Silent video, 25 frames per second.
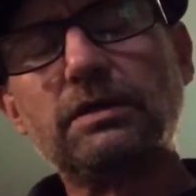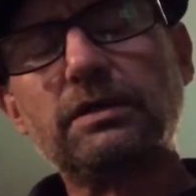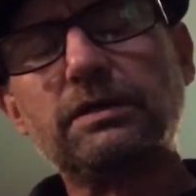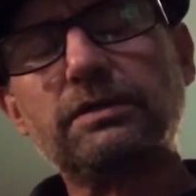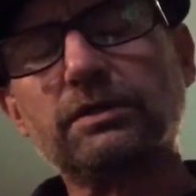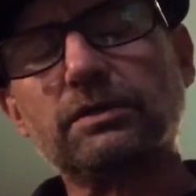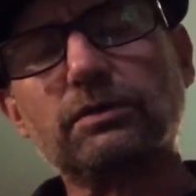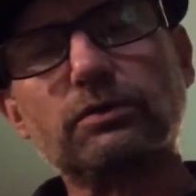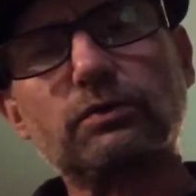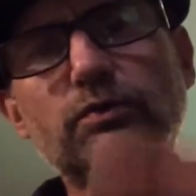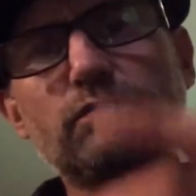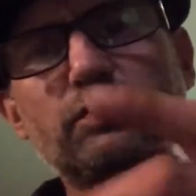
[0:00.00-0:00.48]

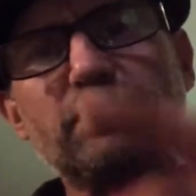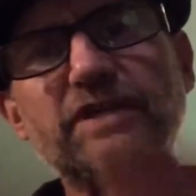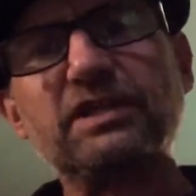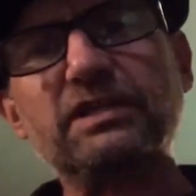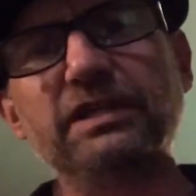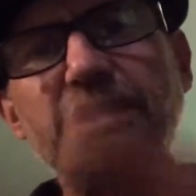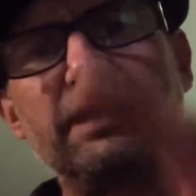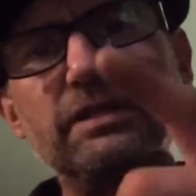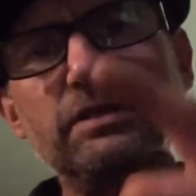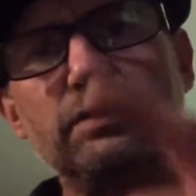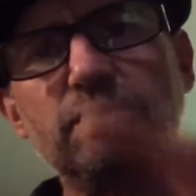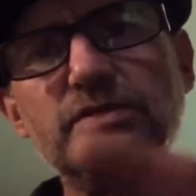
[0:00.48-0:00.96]
You're
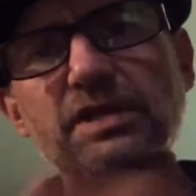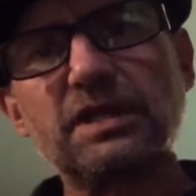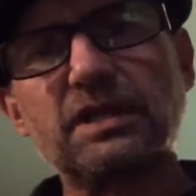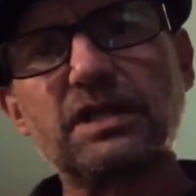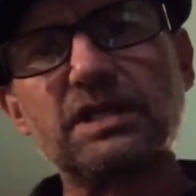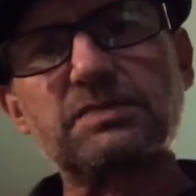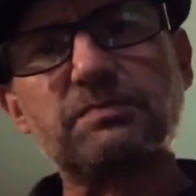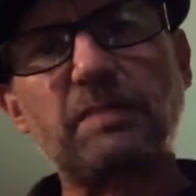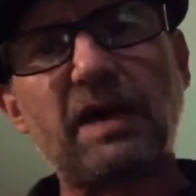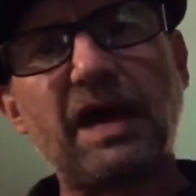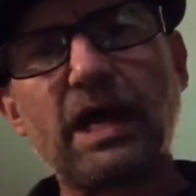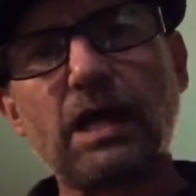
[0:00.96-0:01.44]
really losing
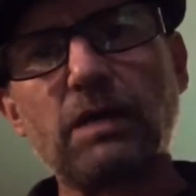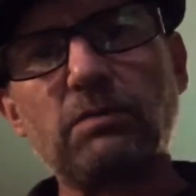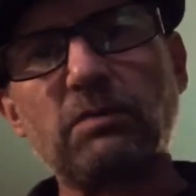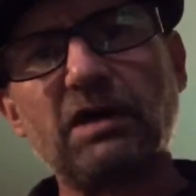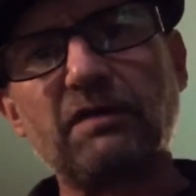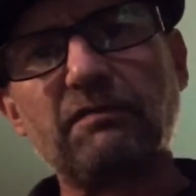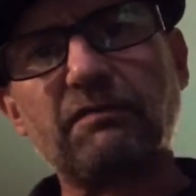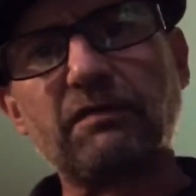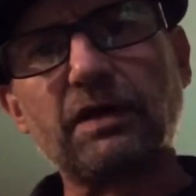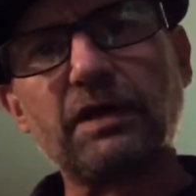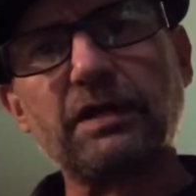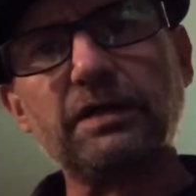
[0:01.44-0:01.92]
this battle,
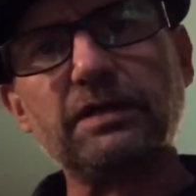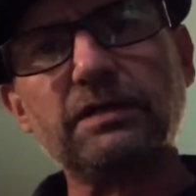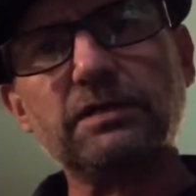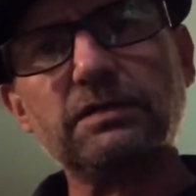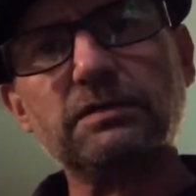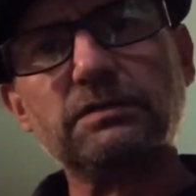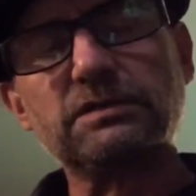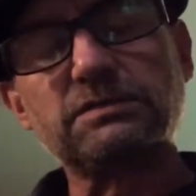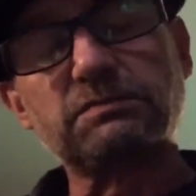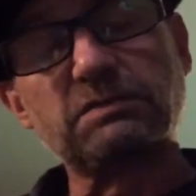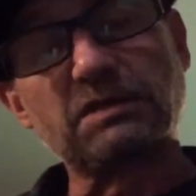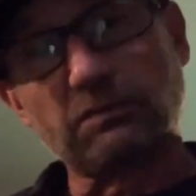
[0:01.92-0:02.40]
my friend.
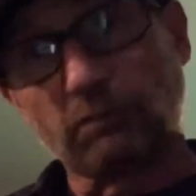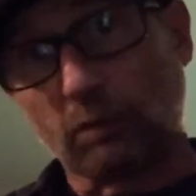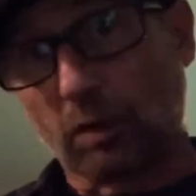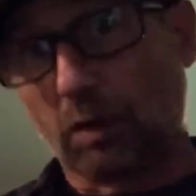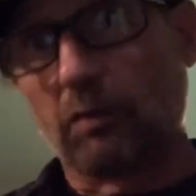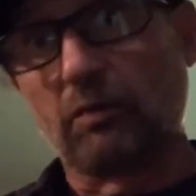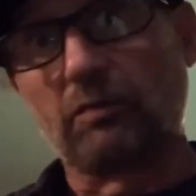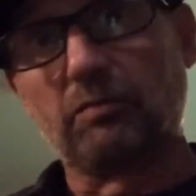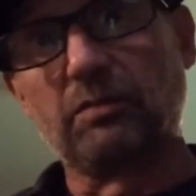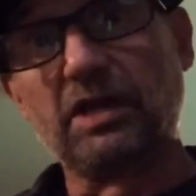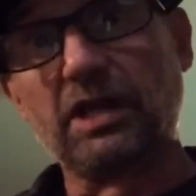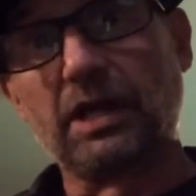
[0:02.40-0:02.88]
Well,
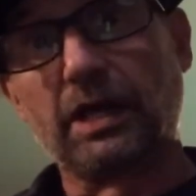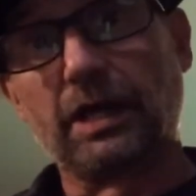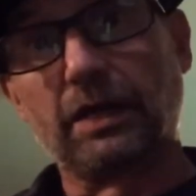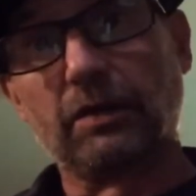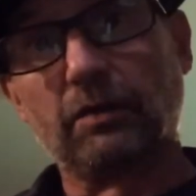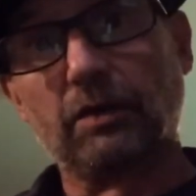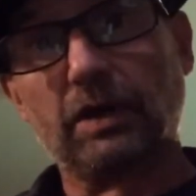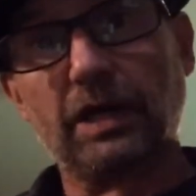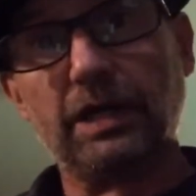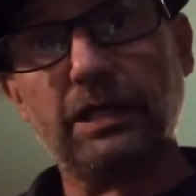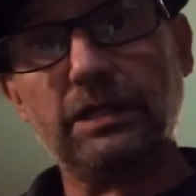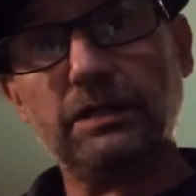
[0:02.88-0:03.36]
with me
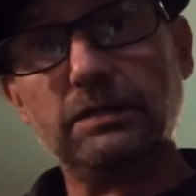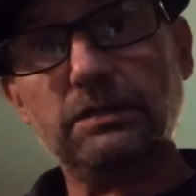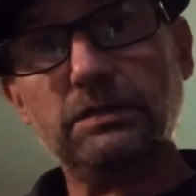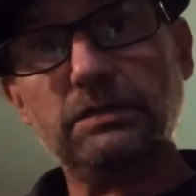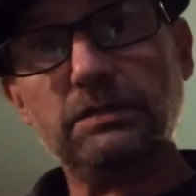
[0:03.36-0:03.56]
anyway.